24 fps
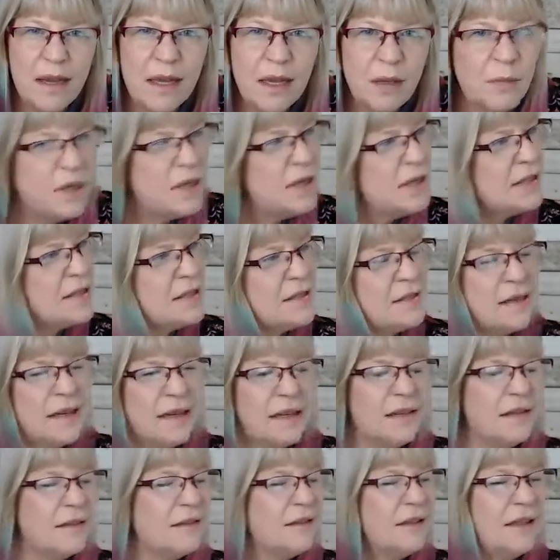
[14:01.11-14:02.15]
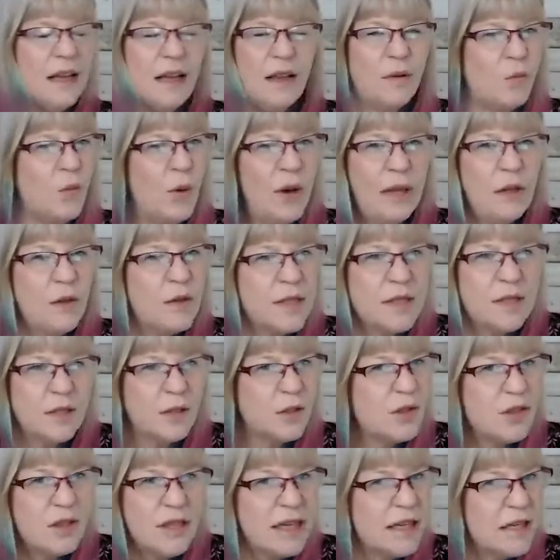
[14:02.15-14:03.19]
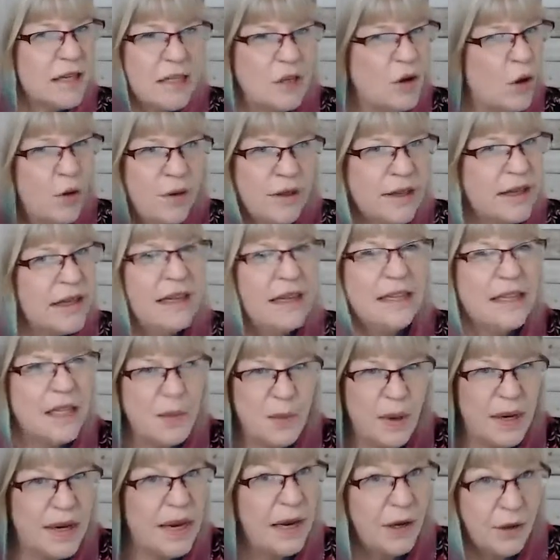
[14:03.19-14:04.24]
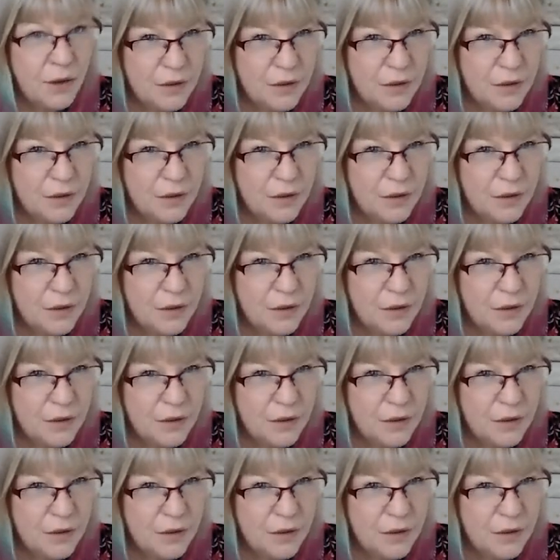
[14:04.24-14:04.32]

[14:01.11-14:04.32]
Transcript: because weight loss surgery is not the easy way out.